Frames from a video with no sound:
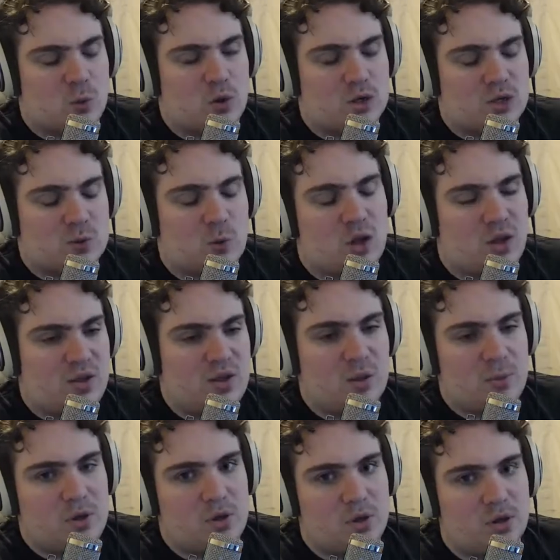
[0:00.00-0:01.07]
work as well. I think it'll
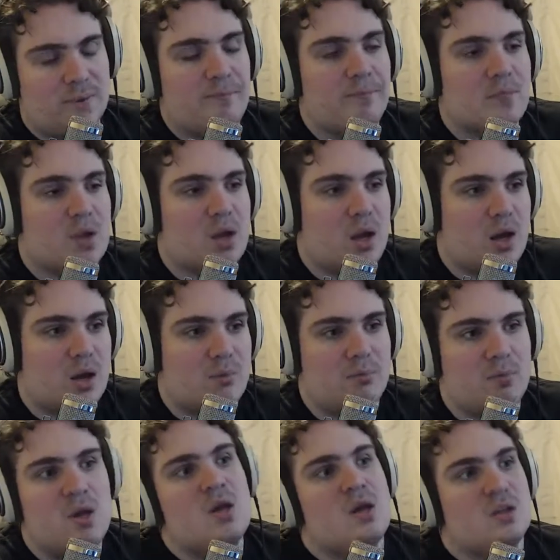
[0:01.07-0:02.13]
be good.
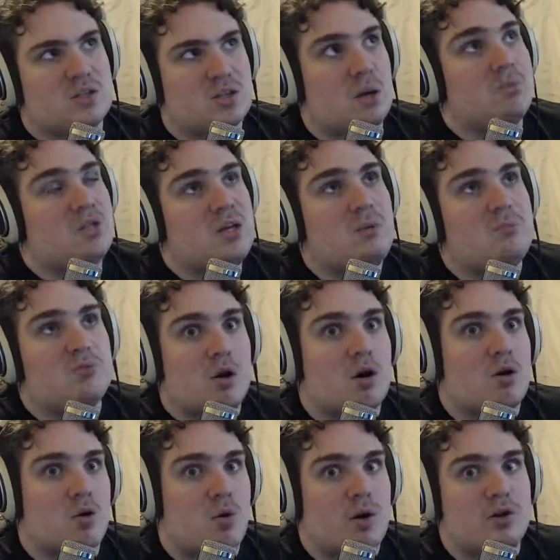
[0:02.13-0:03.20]
Some teams are
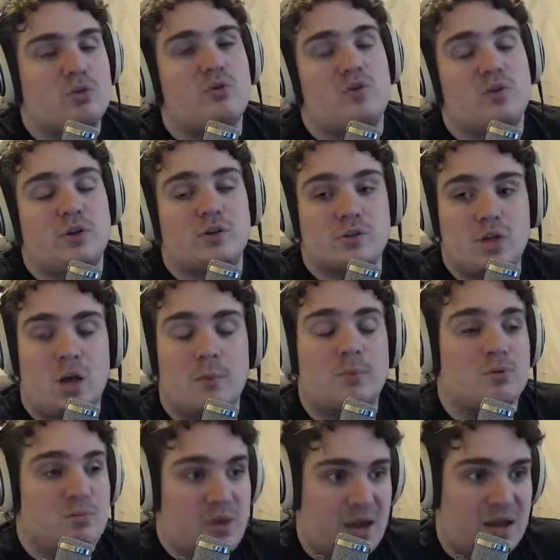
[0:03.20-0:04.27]
going to feel snubbed.
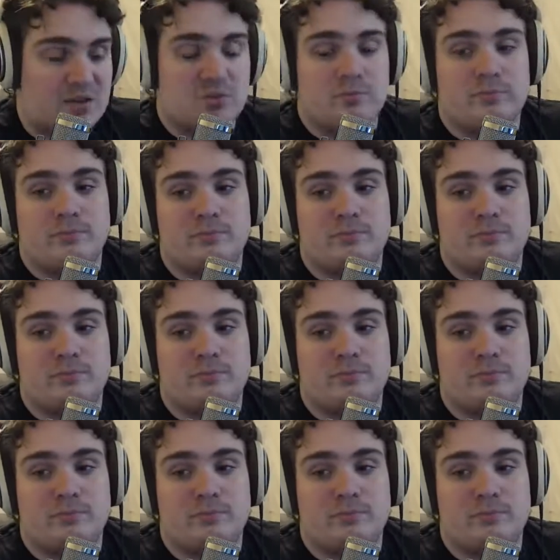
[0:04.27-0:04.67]
Yes.